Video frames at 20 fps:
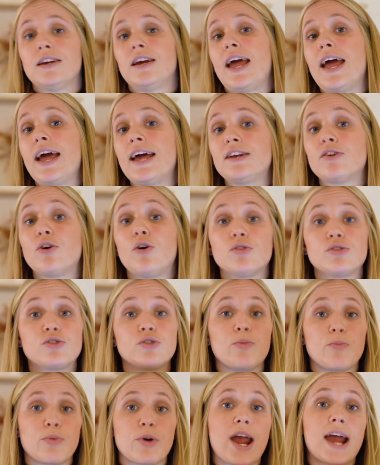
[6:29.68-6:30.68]
and
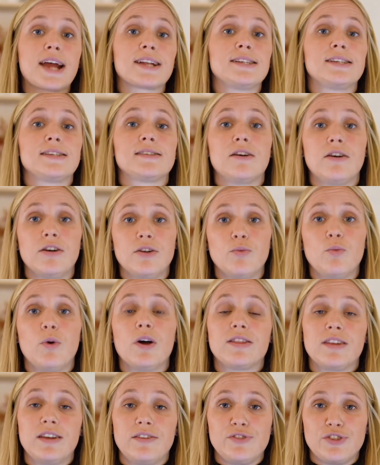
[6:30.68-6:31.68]
also practice on
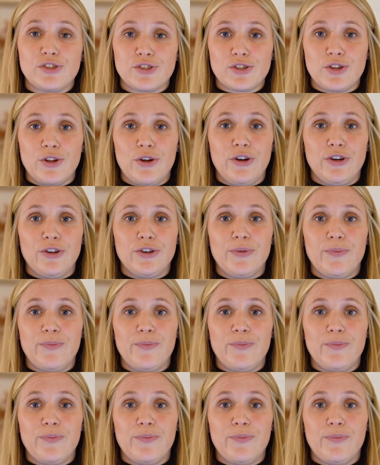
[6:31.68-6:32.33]
what they've just learned.